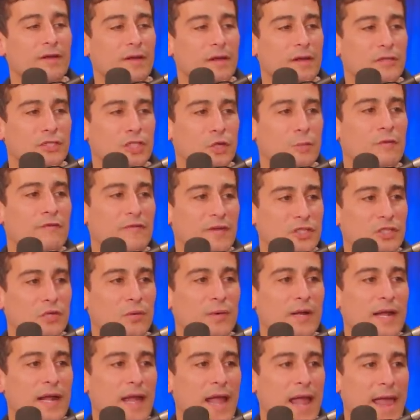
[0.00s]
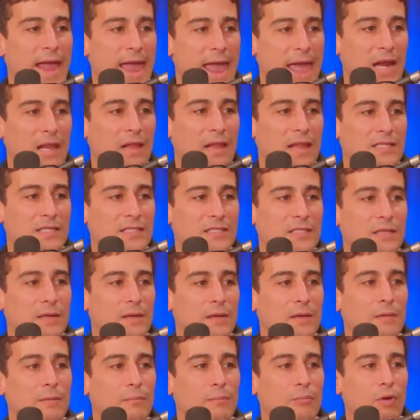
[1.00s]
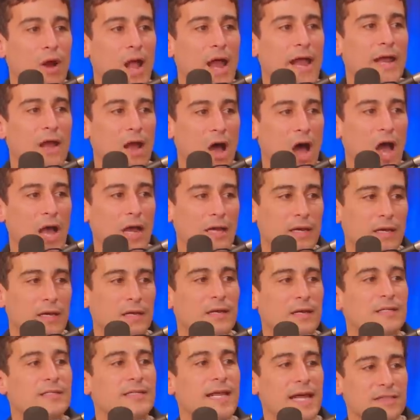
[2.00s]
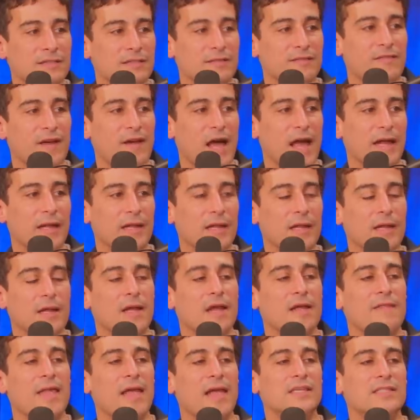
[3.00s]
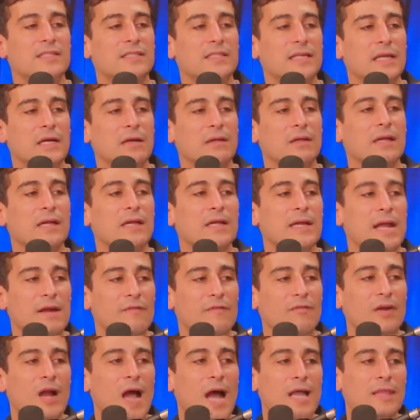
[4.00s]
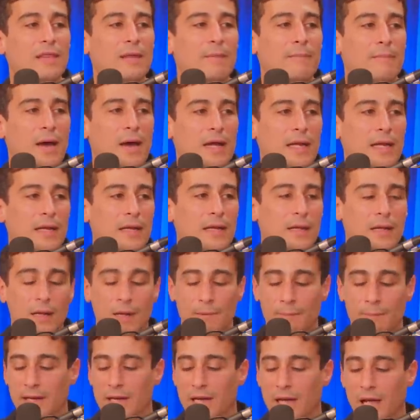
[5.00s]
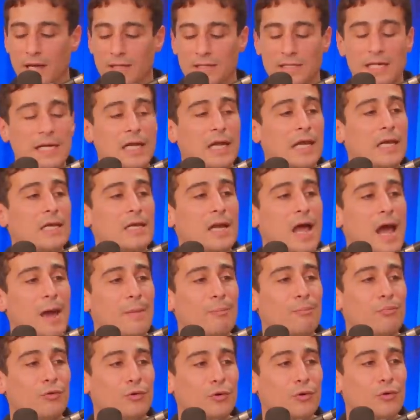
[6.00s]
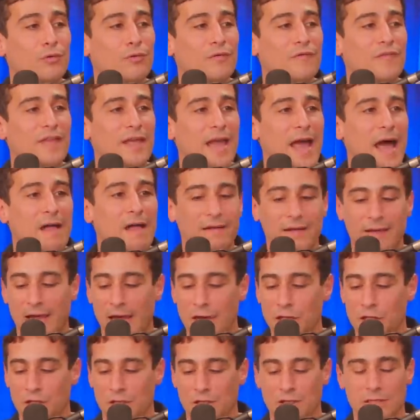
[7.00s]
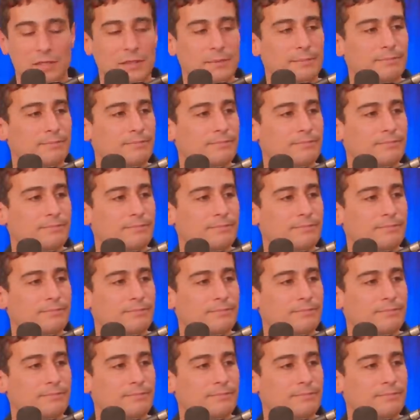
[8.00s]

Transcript: supervisory analyst Brian Otten testified that Steele never got the money because he could not prove the allegations.